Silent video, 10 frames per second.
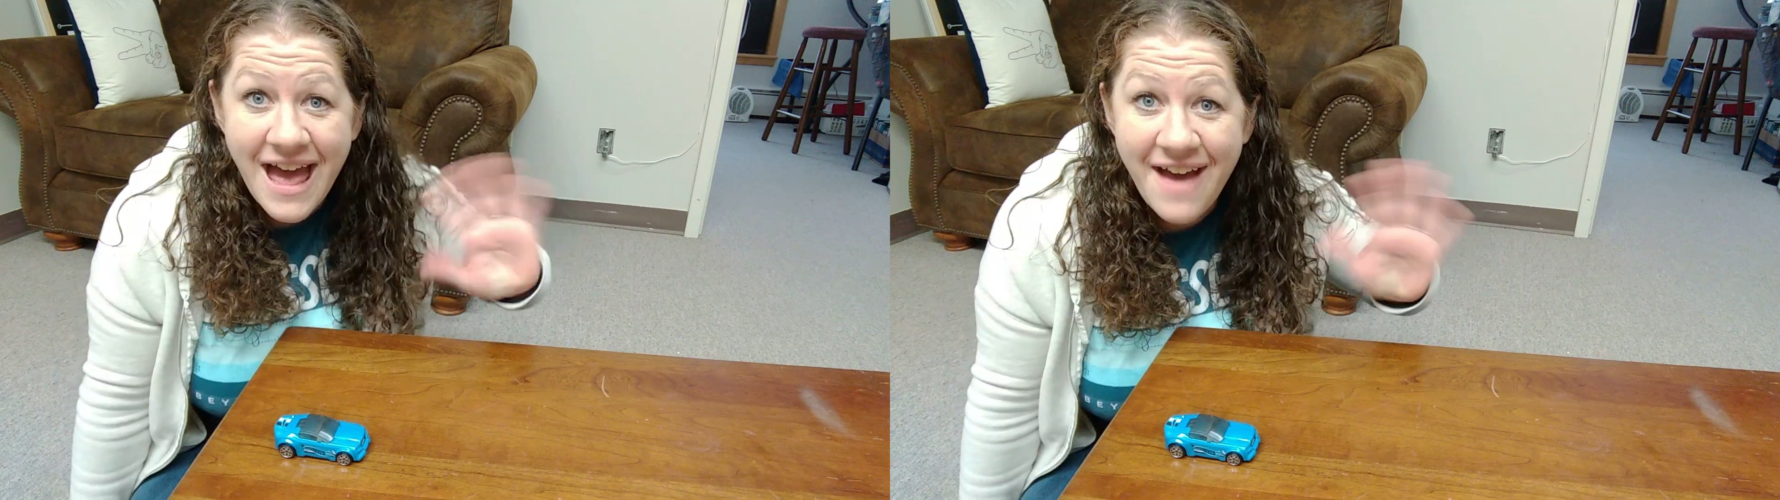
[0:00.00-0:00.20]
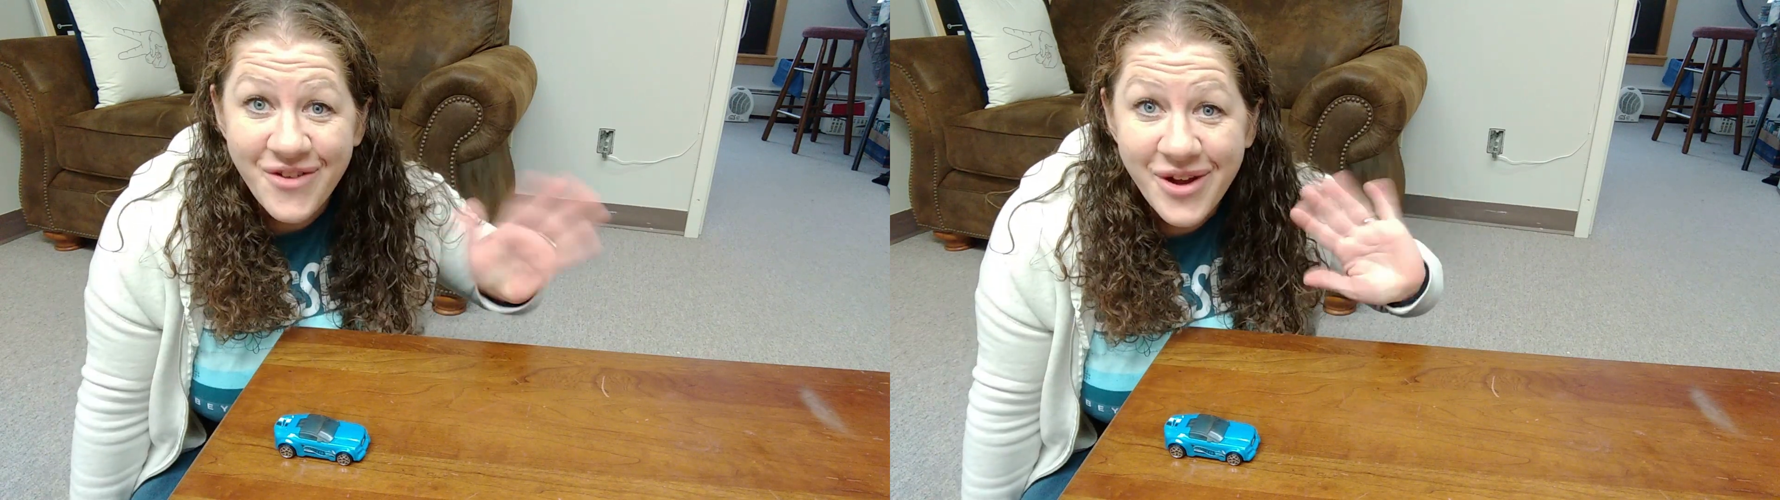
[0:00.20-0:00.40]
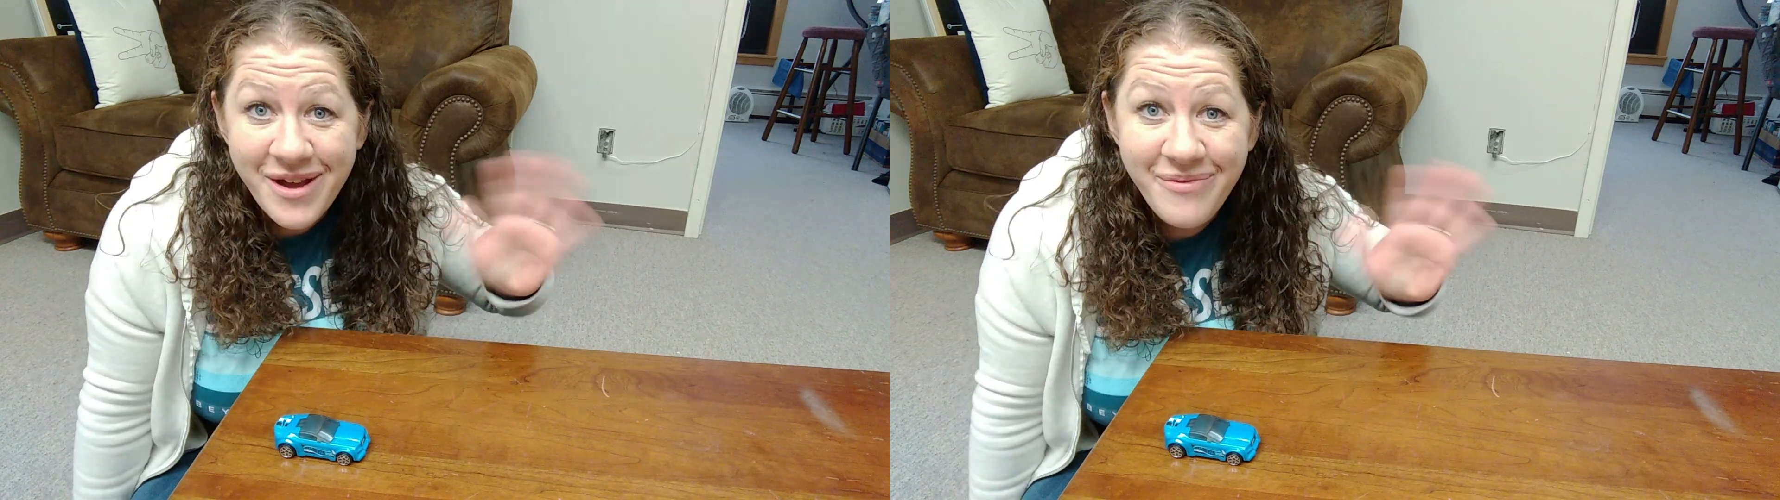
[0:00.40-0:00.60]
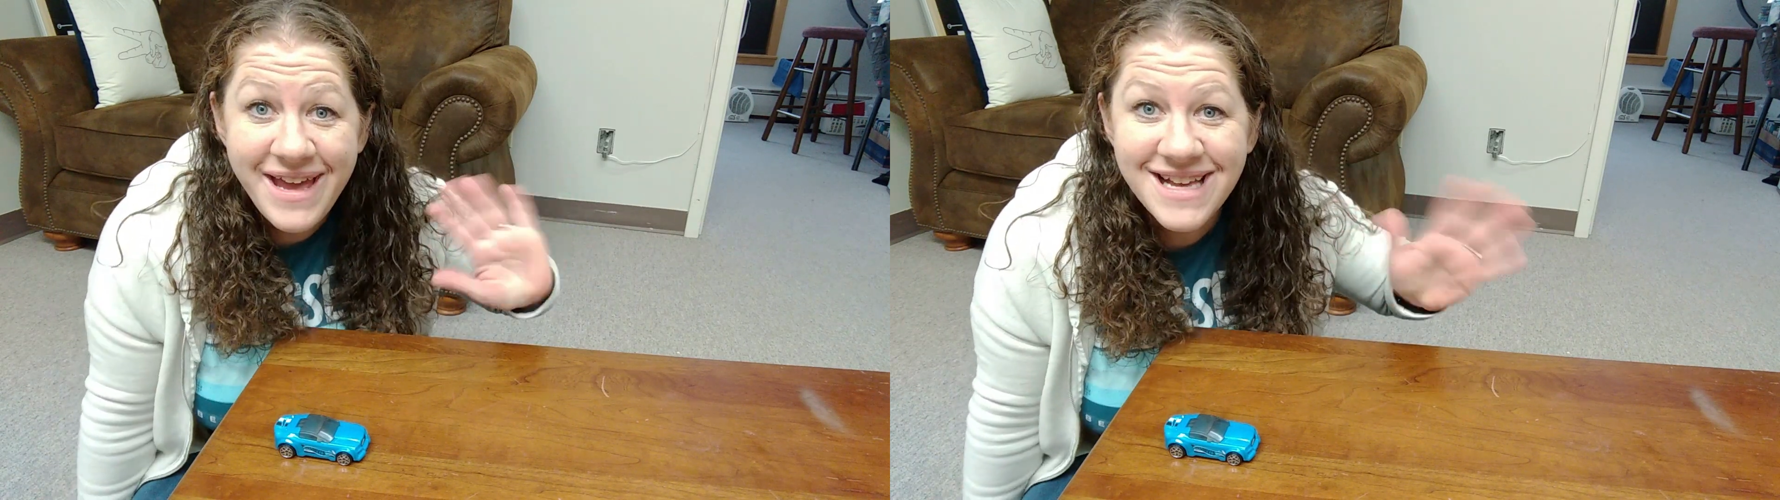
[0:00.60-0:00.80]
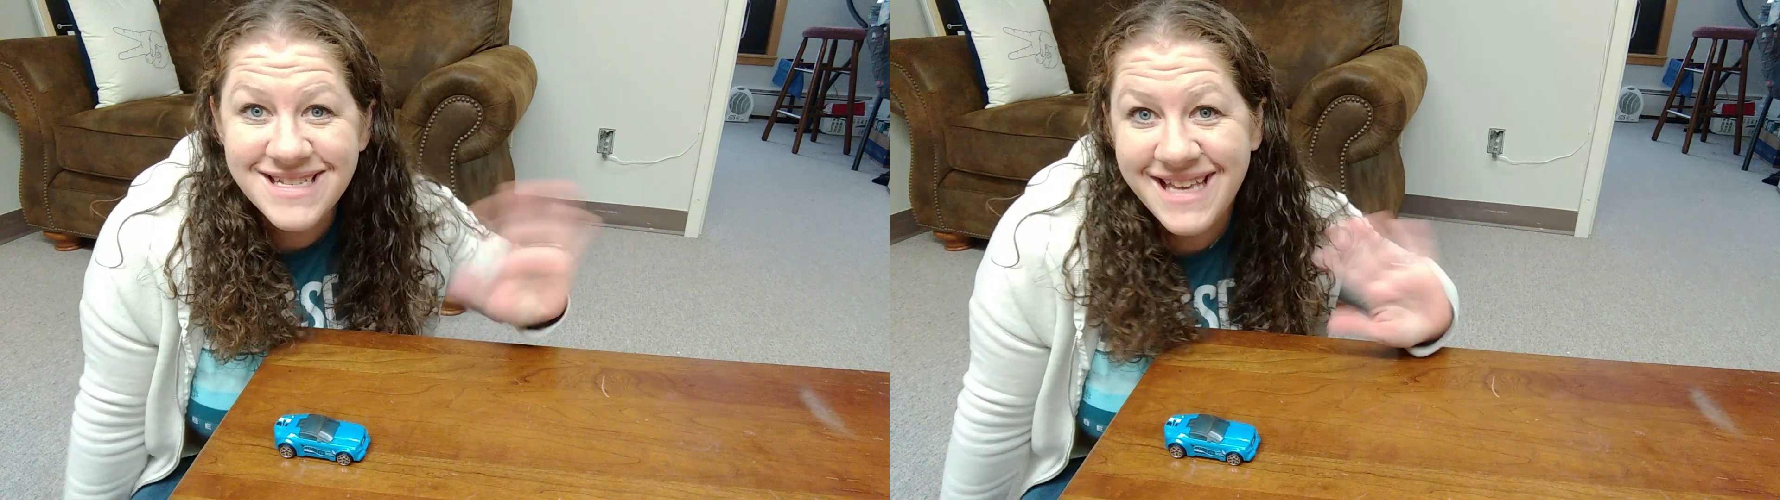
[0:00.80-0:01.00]
Have a great
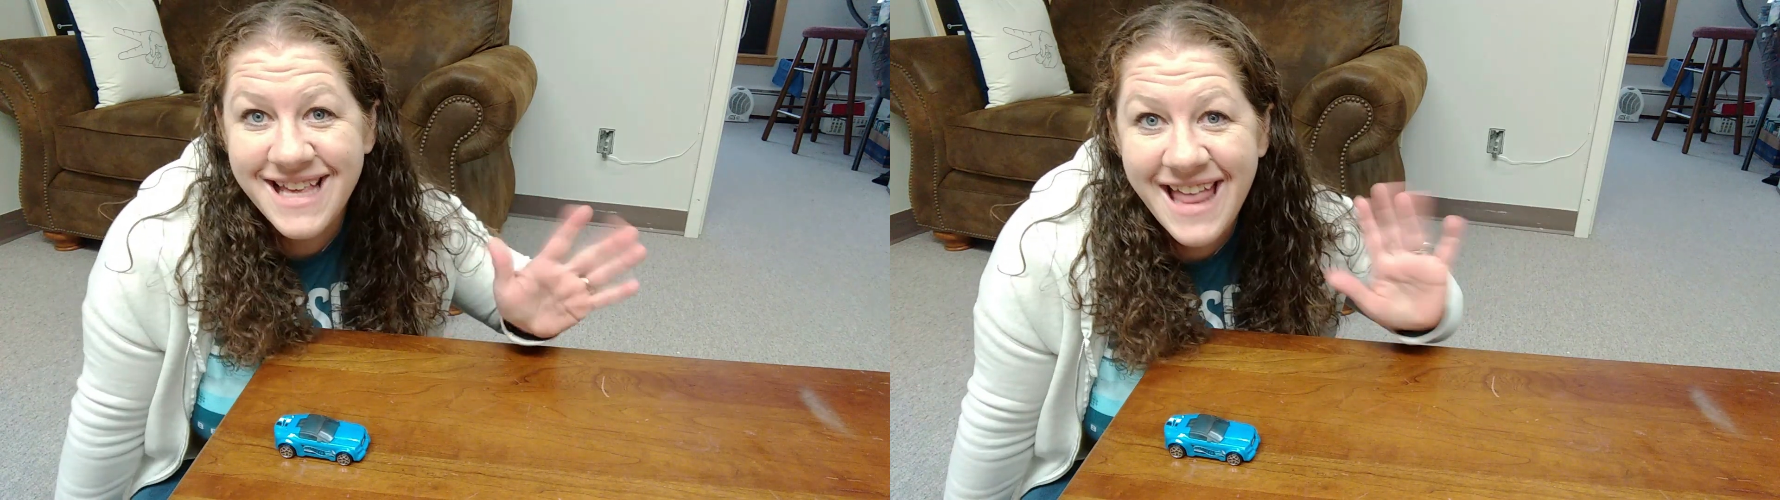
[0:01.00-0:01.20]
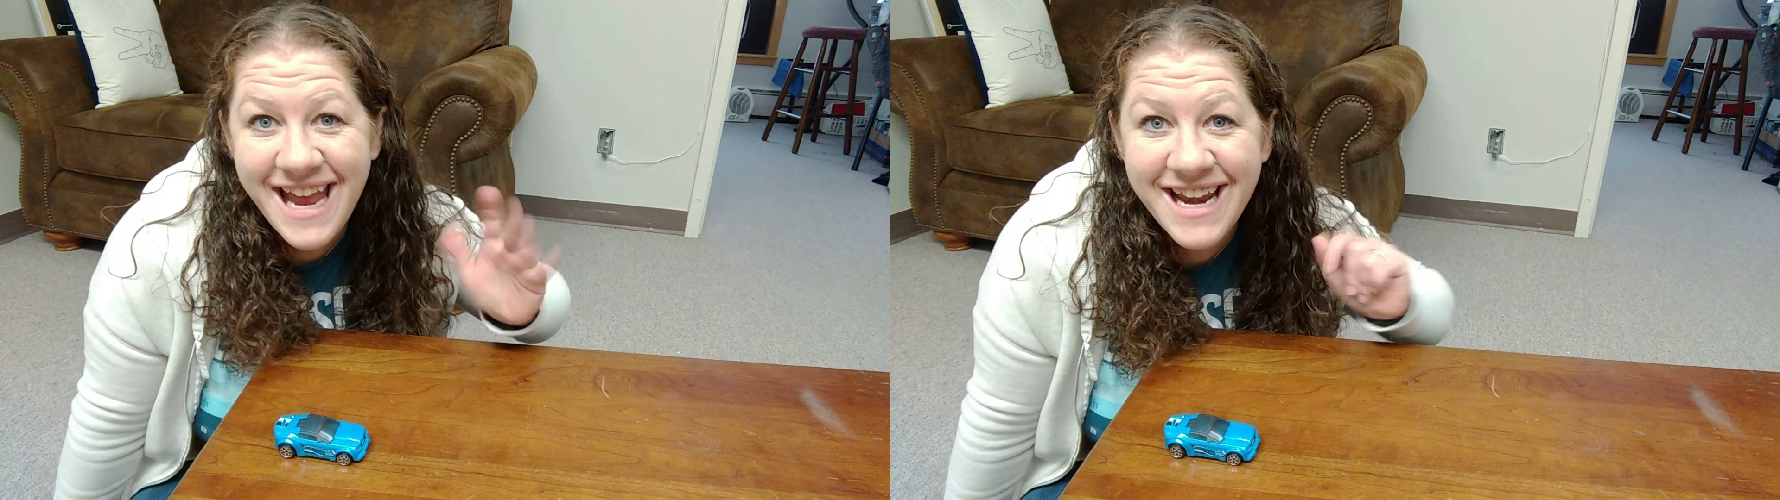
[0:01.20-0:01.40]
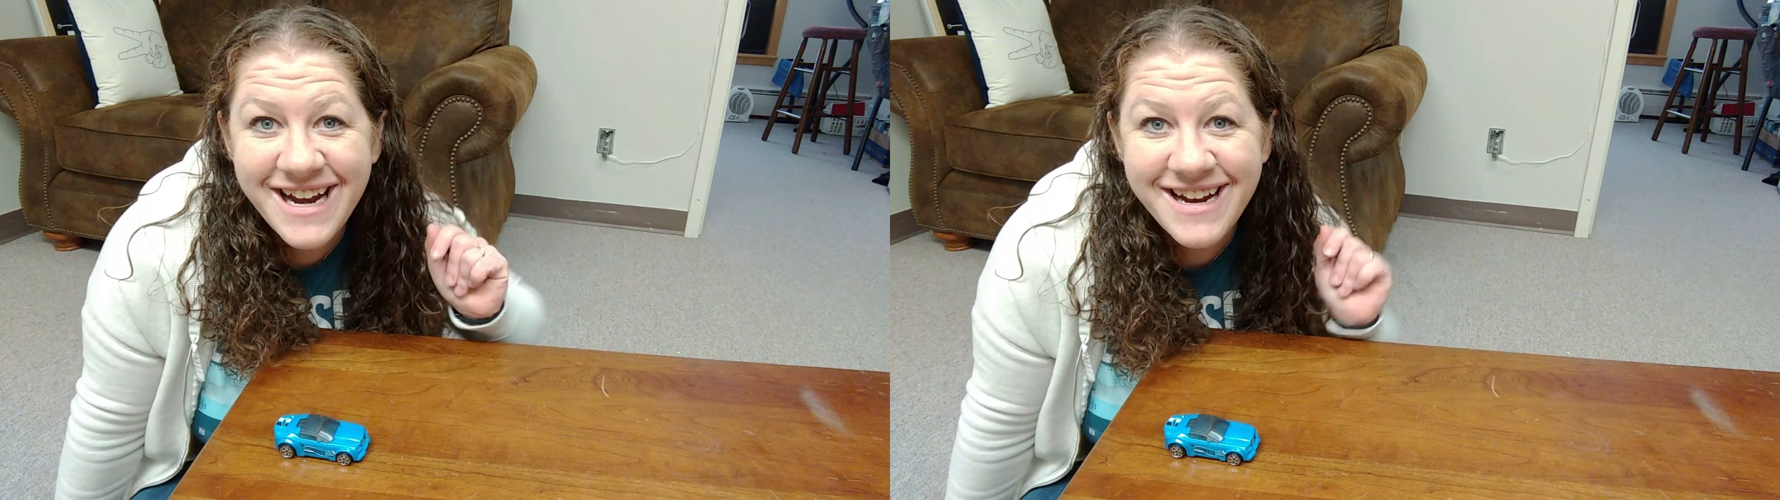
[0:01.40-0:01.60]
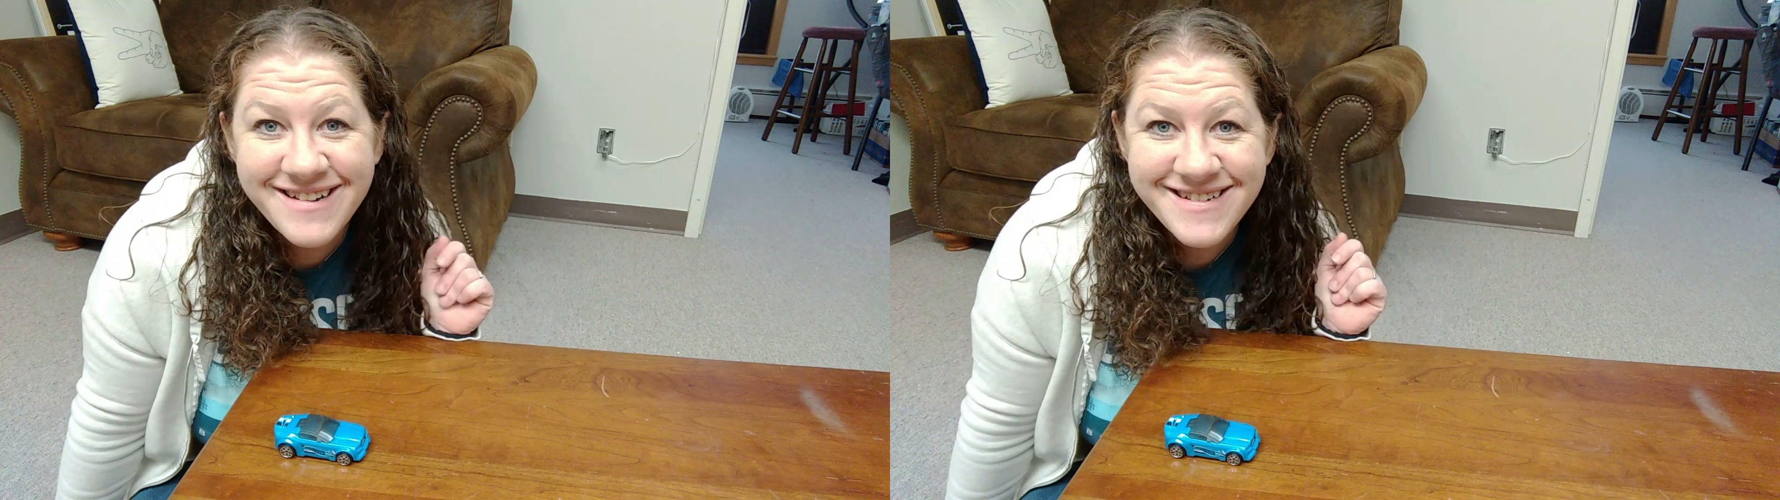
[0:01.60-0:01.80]
week. See you later.